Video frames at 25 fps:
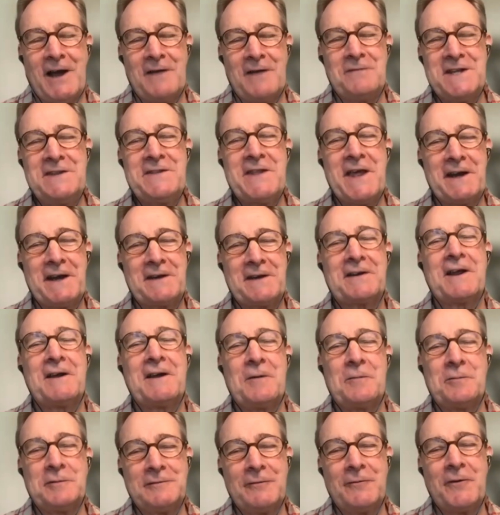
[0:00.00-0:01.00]
I've seen that in a
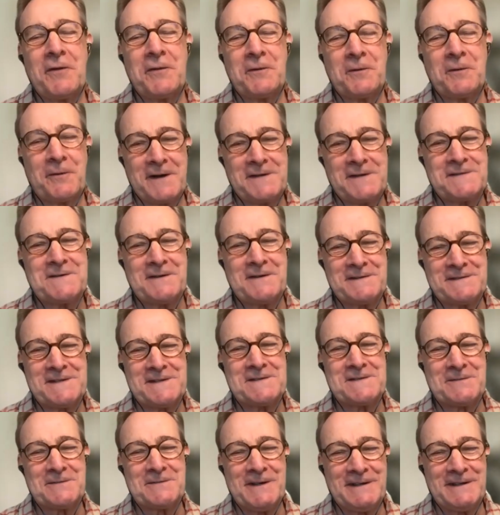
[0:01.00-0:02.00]
couple of other restaurants
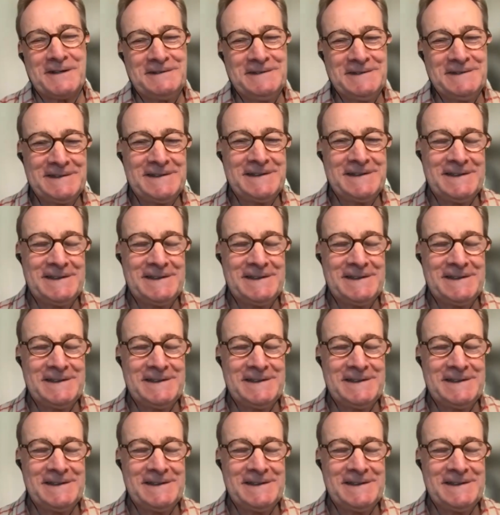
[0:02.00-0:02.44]
as yeah. well.